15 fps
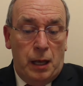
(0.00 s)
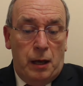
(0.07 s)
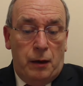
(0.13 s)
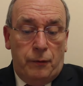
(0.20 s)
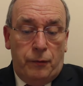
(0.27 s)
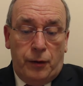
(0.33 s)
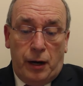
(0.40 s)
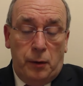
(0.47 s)

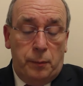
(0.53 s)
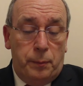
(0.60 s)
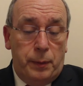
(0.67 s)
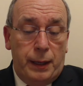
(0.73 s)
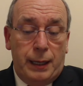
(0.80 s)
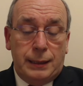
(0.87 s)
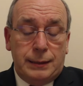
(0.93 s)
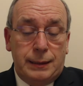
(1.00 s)
for our
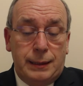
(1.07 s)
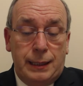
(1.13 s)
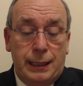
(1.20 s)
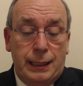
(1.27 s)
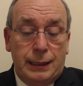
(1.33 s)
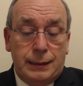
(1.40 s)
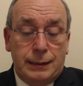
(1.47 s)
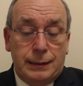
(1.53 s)
biggest
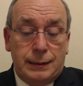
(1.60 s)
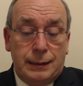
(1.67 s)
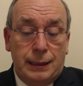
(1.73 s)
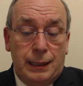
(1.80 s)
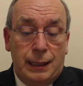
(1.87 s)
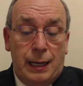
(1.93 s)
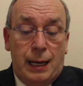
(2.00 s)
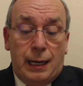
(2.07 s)
needs.
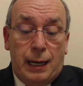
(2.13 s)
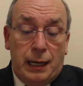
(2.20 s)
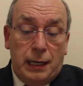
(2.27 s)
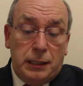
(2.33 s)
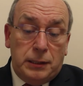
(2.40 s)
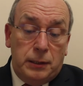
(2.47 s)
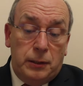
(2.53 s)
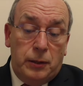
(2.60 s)
Let
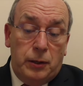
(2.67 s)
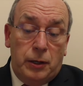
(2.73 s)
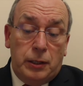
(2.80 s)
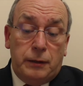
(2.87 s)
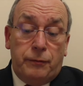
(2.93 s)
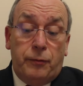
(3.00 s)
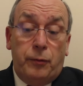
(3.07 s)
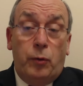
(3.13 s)
us learn
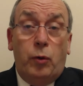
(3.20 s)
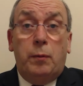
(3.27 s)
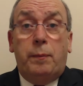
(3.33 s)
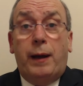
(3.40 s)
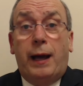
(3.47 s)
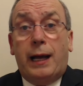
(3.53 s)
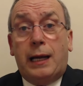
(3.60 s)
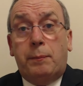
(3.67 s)
to fall
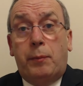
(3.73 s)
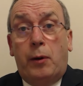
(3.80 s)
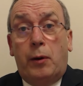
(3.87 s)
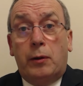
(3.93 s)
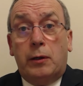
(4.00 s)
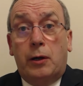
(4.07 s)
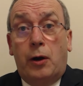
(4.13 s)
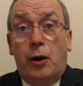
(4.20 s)
back
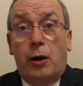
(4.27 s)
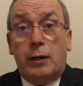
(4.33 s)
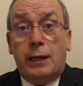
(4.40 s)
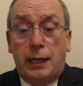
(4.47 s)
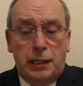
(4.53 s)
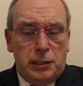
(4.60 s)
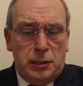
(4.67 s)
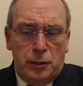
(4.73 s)
upon God. Let
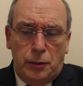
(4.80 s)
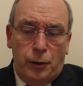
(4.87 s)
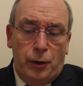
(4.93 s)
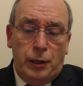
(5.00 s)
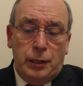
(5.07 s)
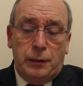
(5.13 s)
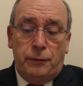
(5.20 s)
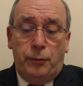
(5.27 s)
us
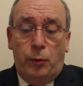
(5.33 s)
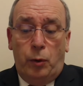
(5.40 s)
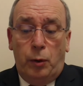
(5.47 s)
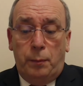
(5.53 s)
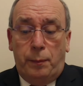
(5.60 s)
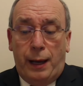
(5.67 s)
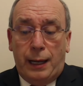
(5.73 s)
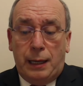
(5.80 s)
learn to fall
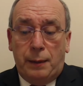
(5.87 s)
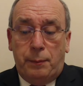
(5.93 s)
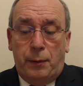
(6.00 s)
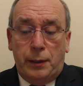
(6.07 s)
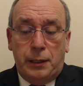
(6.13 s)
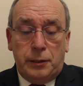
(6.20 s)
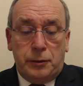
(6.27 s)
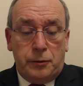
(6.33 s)
back
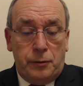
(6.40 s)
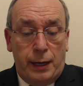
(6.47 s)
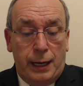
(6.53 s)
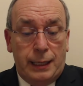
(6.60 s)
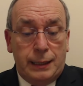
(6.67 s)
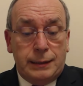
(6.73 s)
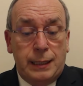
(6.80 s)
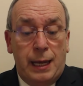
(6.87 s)
upon his
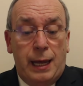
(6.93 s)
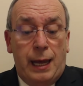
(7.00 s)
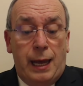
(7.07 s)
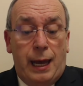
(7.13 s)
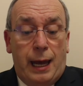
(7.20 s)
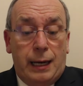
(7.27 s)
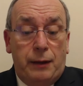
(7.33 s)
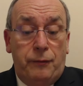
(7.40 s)
grace.
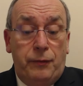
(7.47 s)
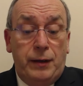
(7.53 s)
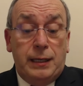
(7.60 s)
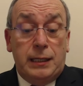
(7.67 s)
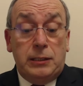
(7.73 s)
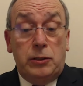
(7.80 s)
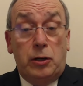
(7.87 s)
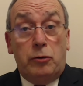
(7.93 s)
And if he
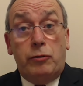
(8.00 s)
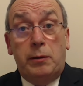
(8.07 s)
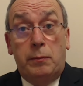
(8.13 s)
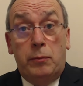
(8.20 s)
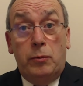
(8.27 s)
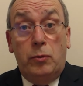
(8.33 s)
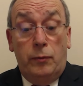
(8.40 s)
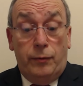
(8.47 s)
does not
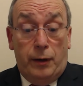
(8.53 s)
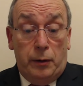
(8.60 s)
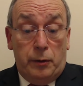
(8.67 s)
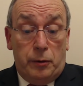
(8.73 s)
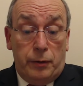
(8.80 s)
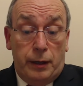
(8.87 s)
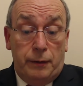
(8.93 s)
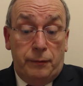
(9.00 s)
remove our
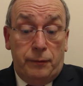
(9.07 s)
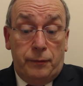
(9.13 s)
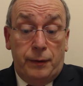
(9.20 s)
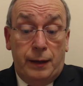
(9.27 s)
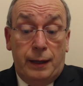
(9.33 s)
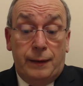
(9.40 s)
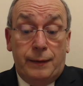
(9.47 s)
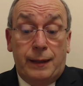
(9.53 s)
grief,
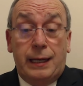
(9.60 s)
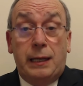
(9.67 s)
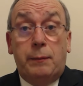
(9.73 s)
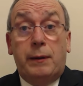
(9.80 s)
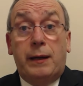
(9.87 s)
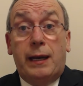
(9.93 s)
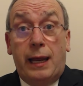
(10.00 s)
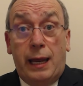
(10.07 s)
then he
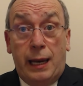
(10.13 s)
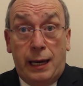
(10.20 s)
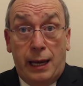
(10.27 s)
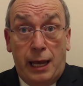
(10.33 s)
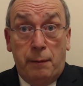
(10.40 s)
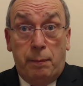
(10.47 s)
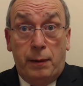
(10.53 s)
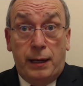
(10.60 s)
will
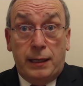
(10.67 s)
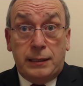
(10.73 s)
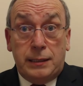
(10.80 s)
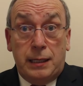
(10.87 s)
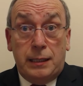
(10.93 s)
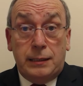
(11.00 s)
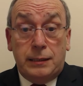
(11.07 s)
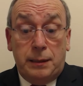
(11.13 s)
enable us
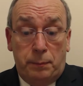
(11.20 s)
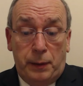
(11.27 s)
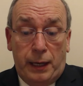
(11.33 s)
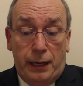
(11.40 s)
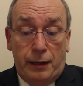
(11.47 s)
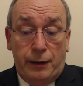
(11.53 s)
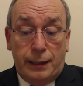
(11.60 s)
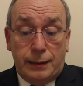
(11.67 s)
to
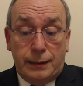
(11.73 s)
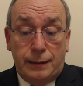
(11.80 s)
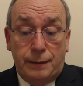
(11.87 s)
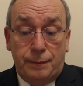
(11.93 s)
bear it.